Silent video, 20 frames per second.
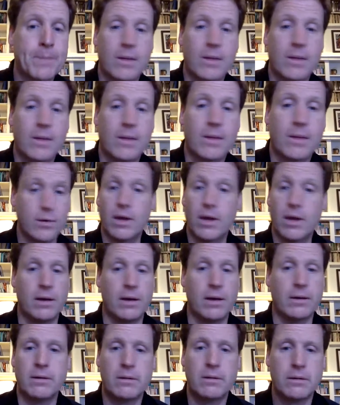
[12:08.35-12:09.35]
And then you're
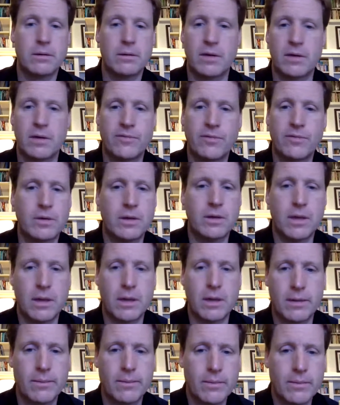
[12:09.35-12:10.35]
done, done for the
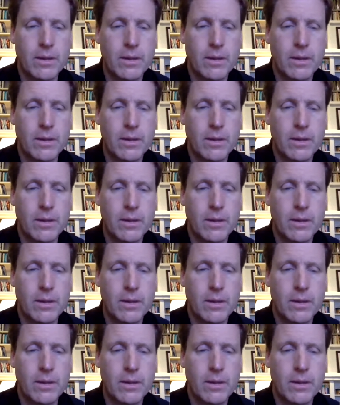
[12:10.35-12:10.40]
day.